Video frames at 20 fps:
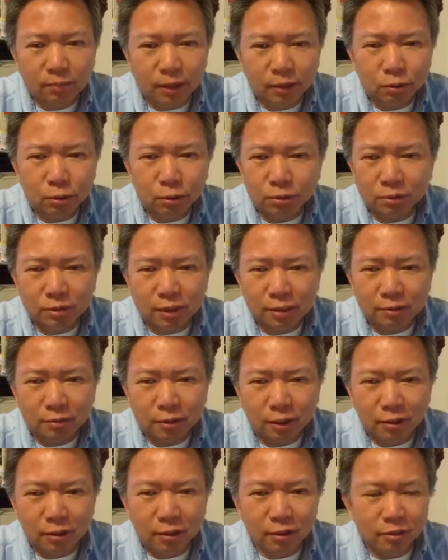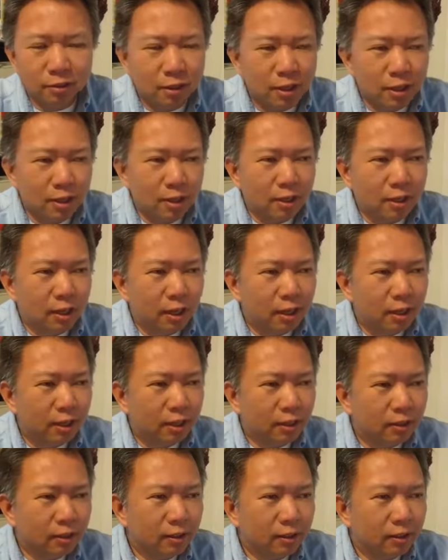2 cents on this,
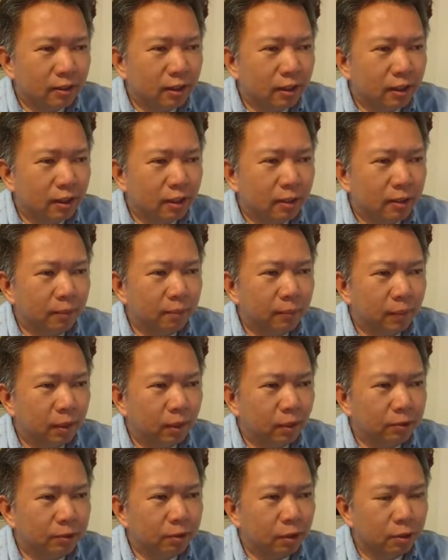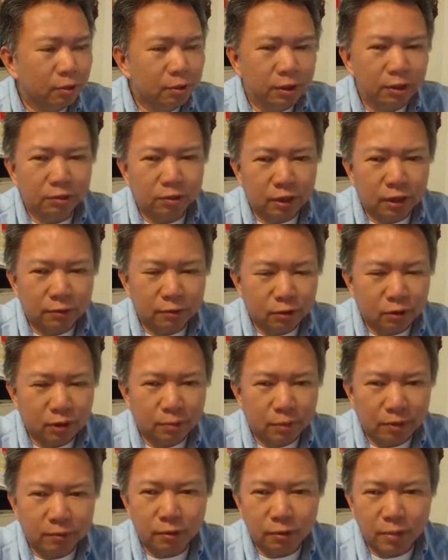and also just to give you some
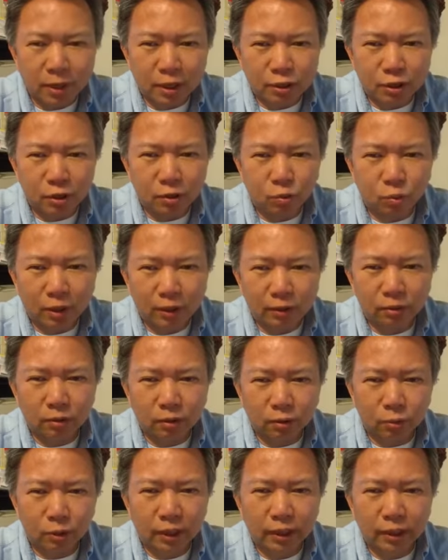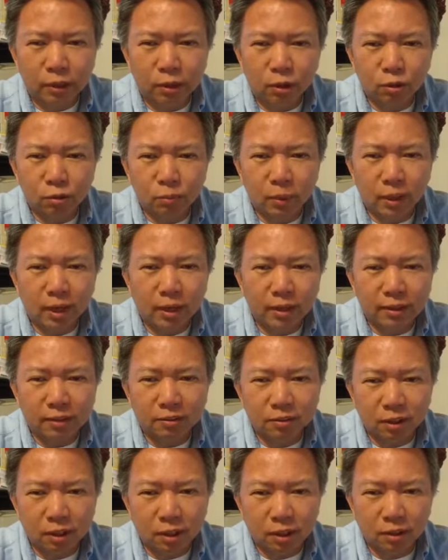information what really goes behind the
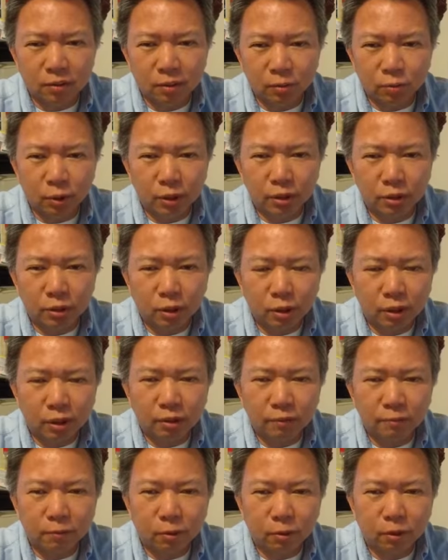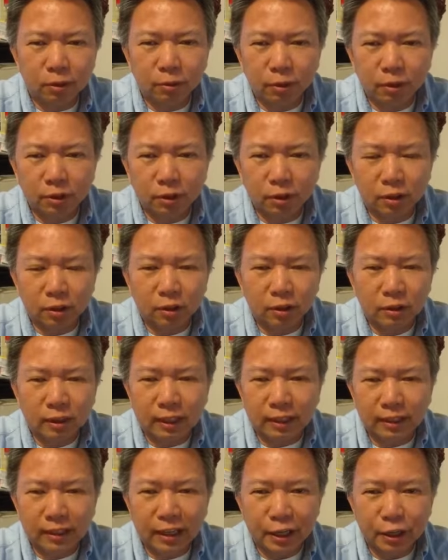scene, and when you're looking for a realtor,
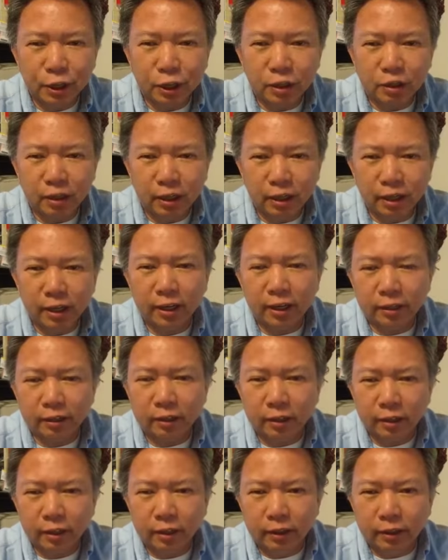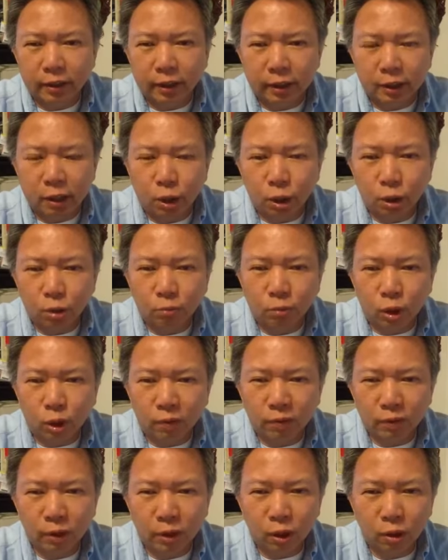a lender, and a home
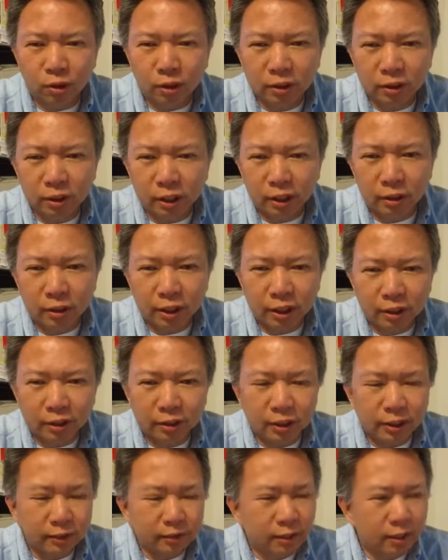over on the internet.